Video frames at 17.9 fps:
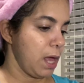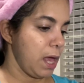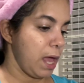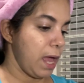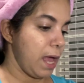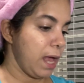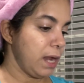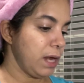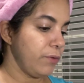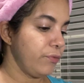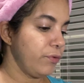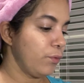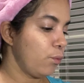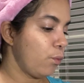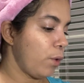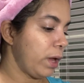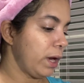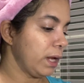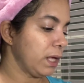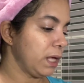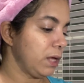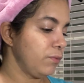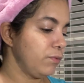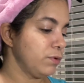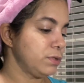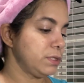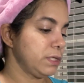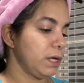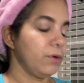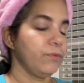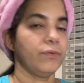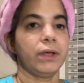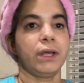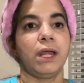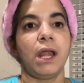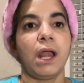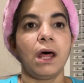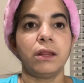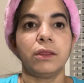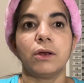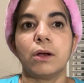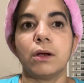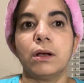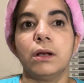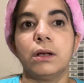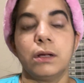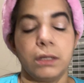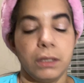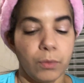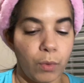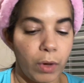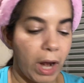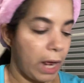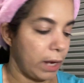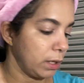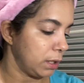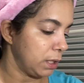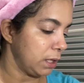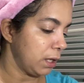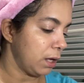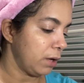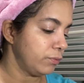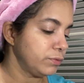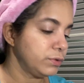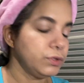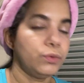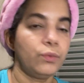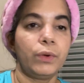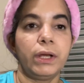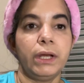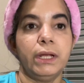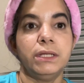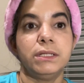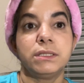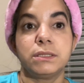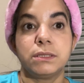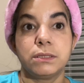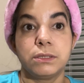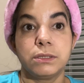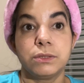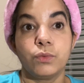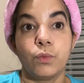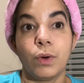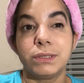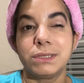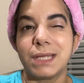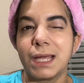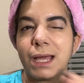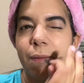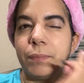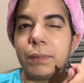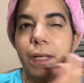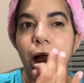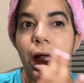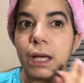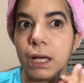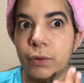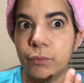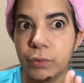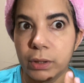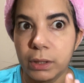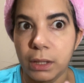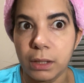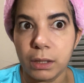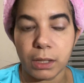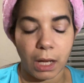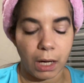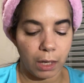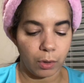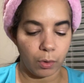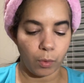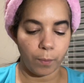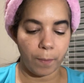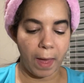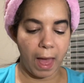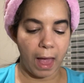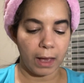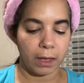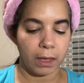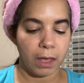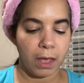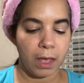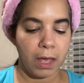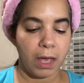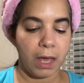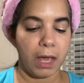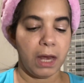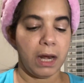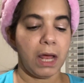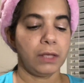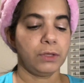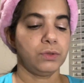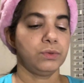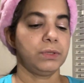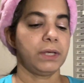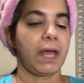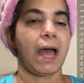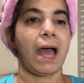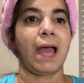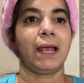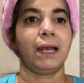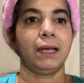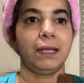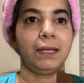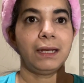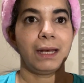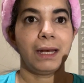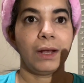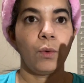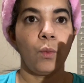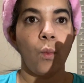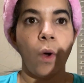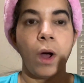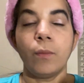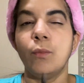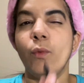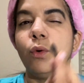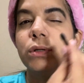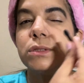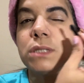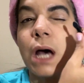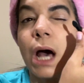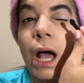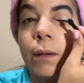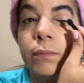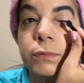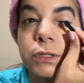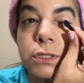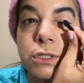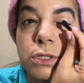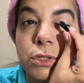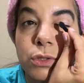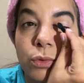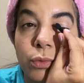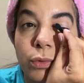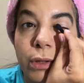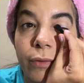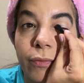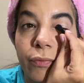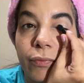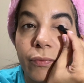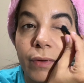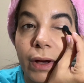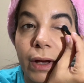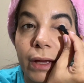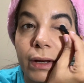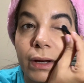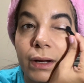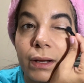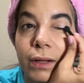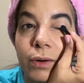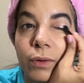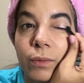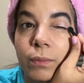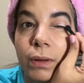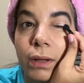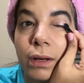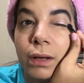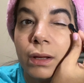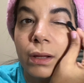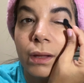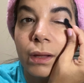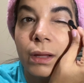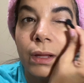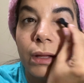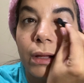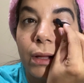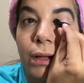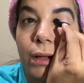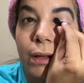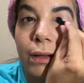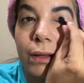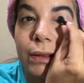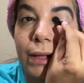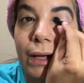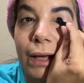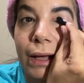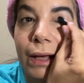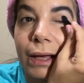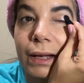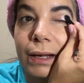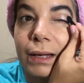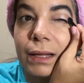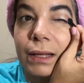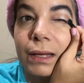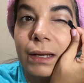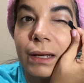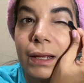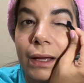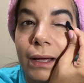And if you want to give yourself another, what I love doing is once I apply everything, that I go back and I do the eyelid one more time just to define a little bit the eyelid,